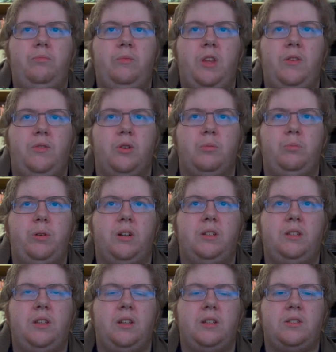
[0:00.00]
if you're
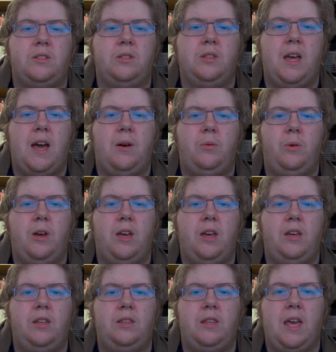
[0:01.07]
building it so that
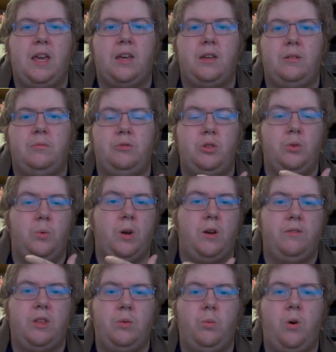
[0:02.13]
way they can do
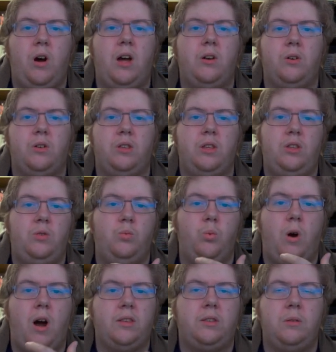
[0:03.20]
whatever they want, or that you
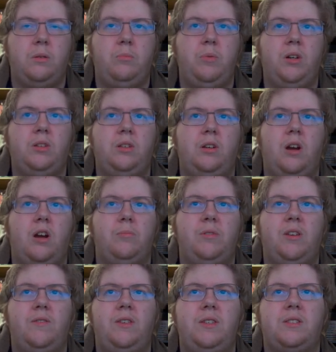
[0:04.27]
want them to build an
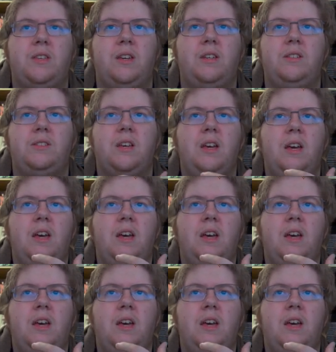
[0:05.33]
army of these things,